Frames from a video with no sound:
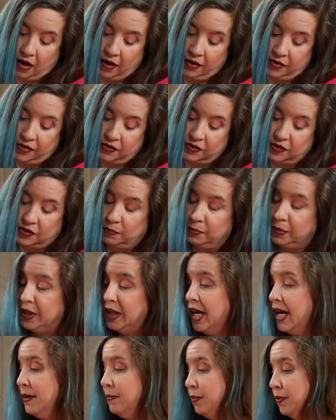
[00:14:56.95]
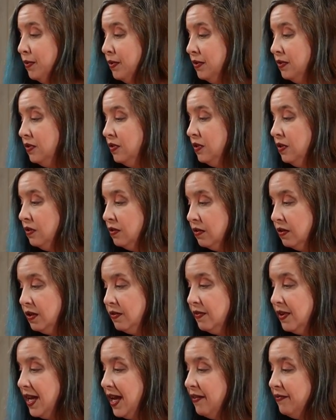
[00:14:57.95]
on the supply board. So you don't
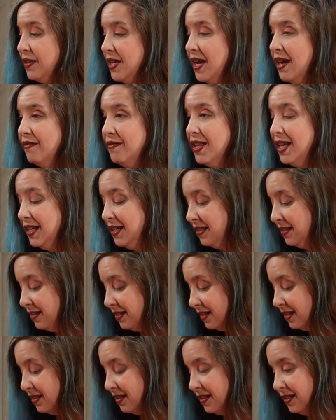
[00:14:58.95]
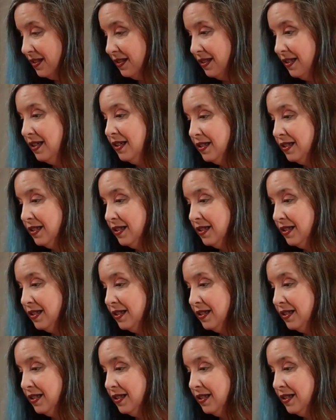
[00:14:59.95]
even have to have that assistant